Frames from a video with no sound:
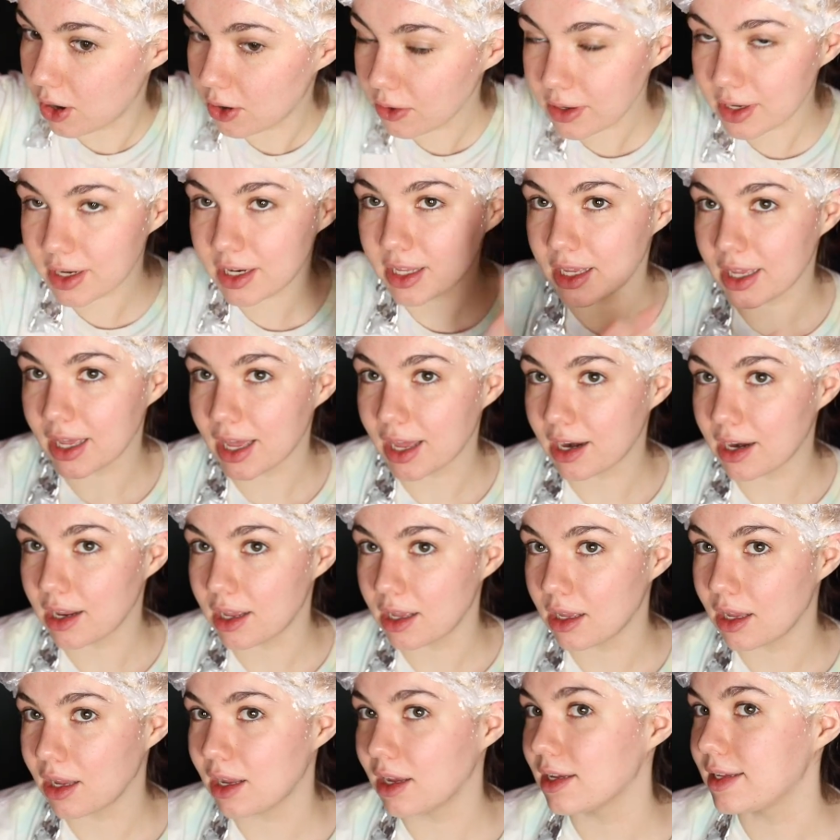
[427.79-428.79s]
already
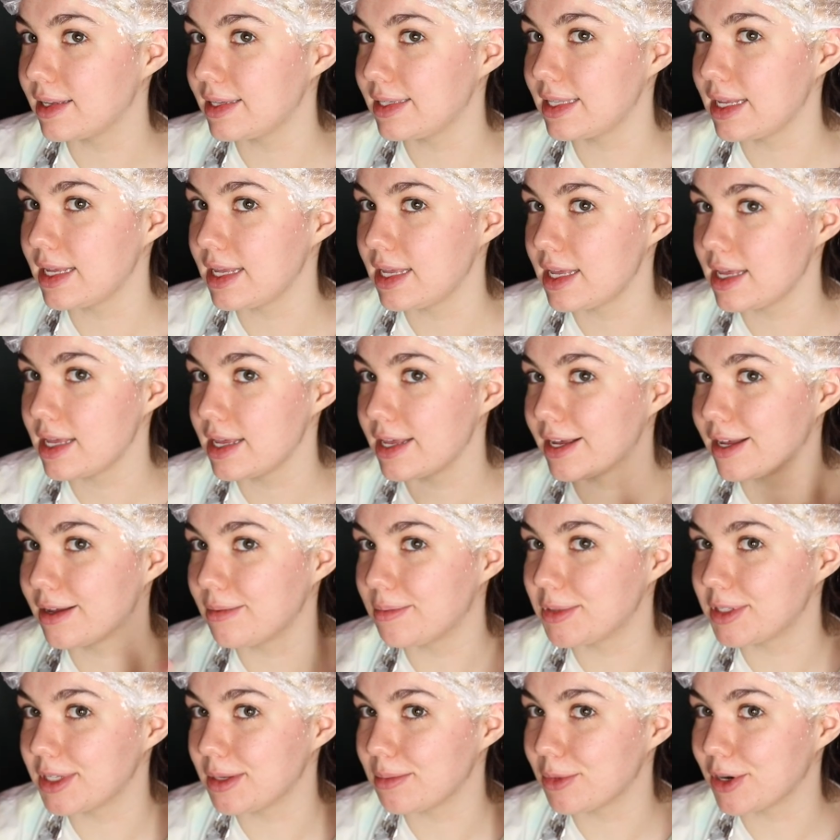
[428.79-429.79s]
getting because the heat
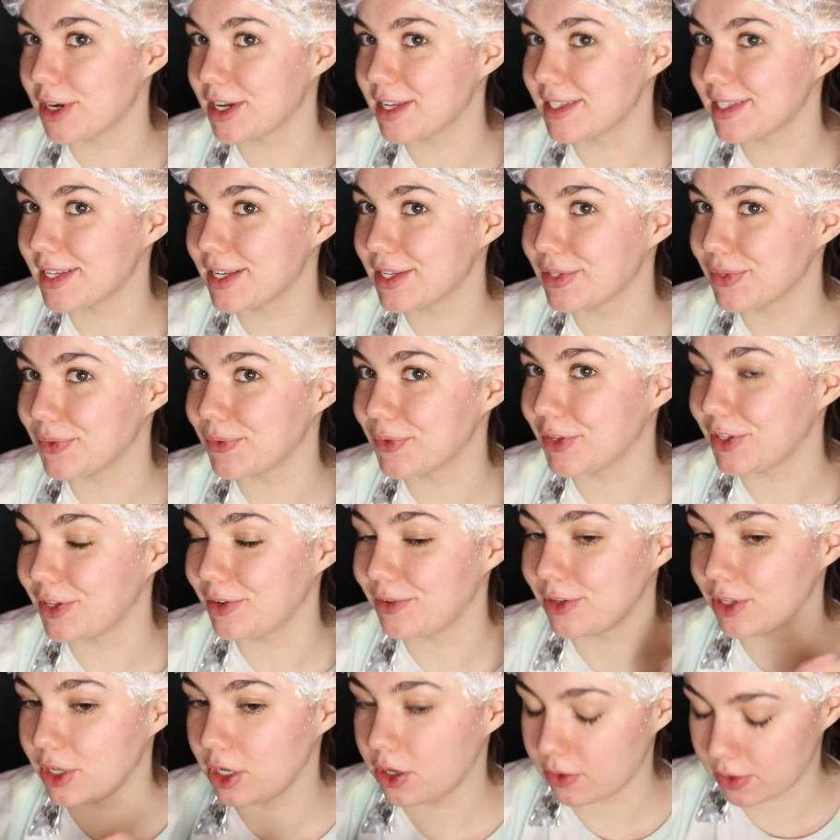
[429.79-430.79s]
helps it process
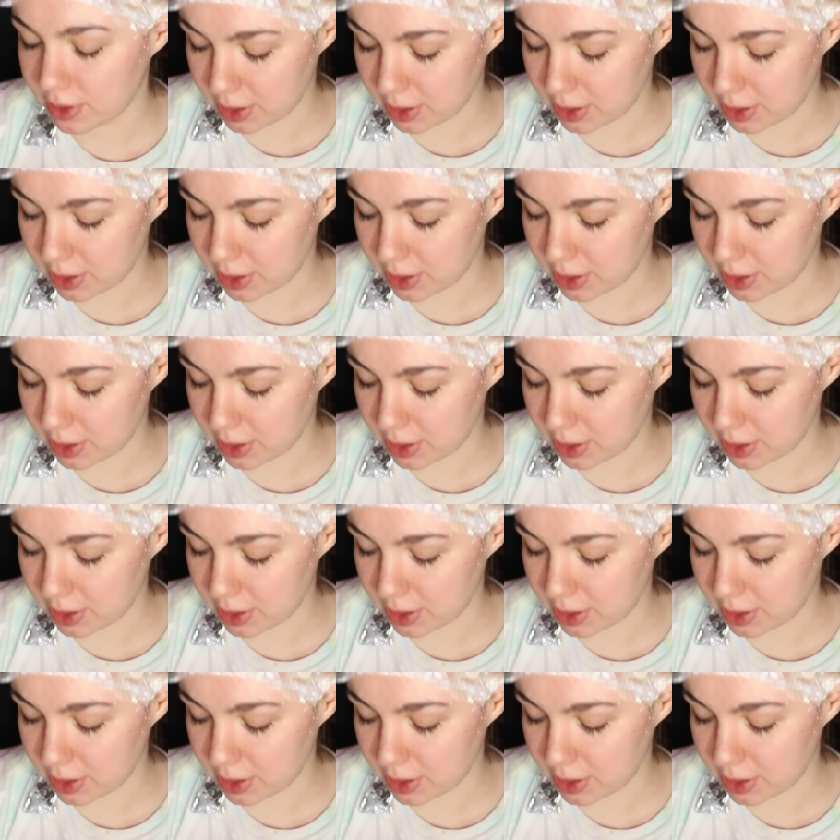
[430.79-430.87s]
really, really